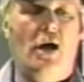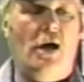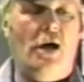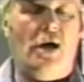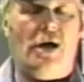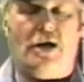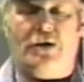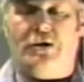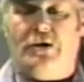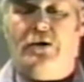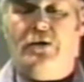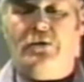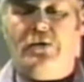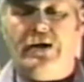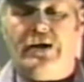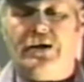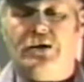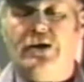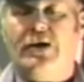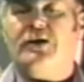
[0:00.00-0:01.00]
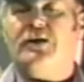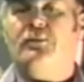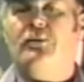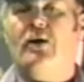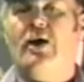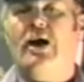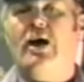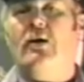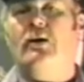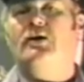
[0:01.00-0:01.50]
Another thing I'd like to
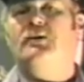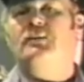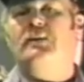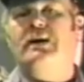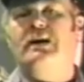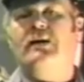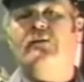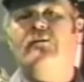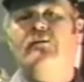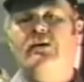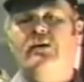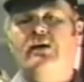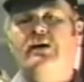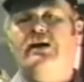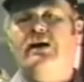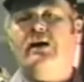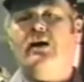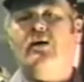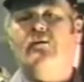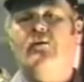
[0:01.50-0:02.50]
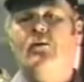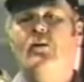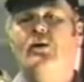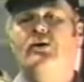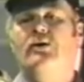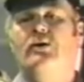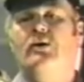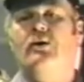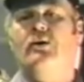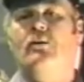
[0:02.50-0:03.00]
point out is being very careful when
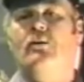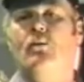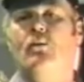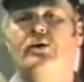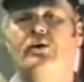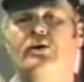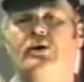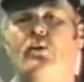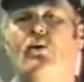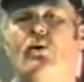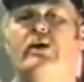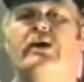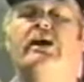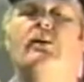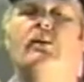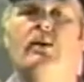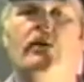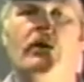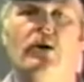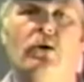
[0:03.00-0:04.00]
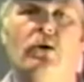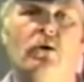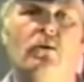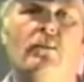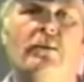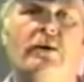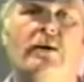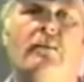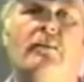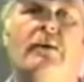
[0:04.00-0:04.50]
you're when you're working with
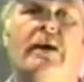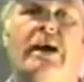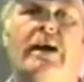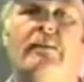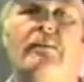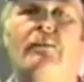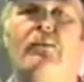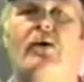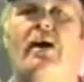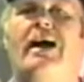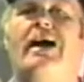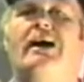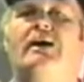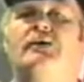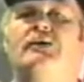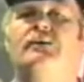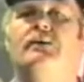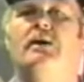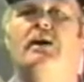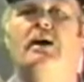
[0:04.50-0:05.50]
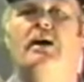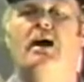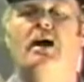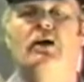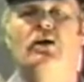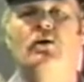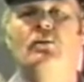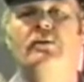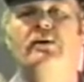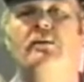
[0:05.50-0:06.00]
aluminum and brass.
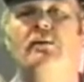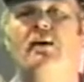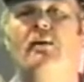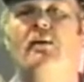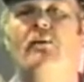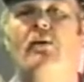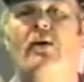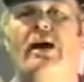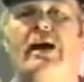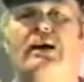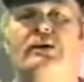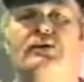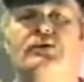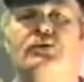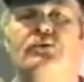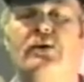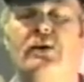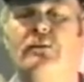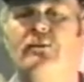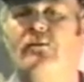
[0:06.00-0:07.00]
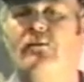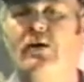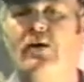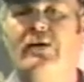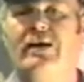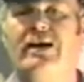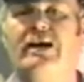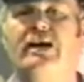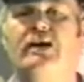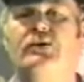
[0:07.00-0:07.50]
Aluminum and brass strip
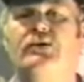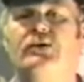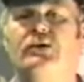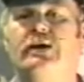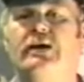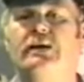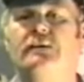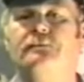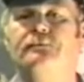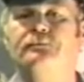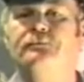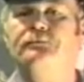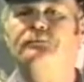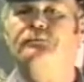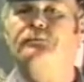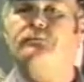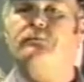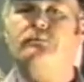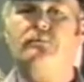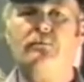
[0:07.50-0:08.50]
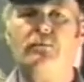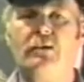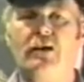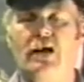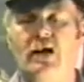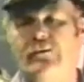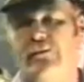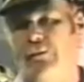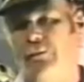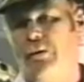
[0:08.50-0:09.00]
very easily.
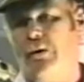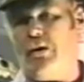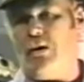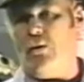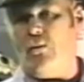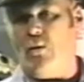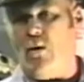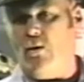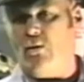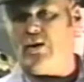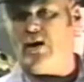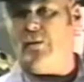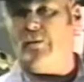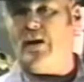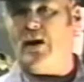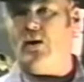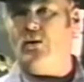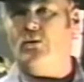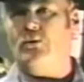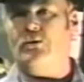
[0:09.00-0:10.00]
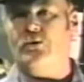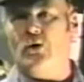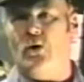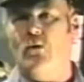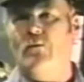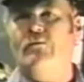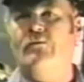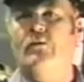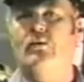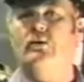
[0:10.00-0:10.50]
If a part won't come out,
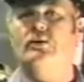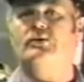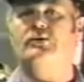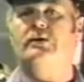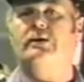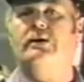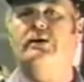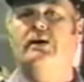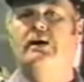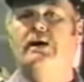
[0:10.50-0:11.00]
don't force it.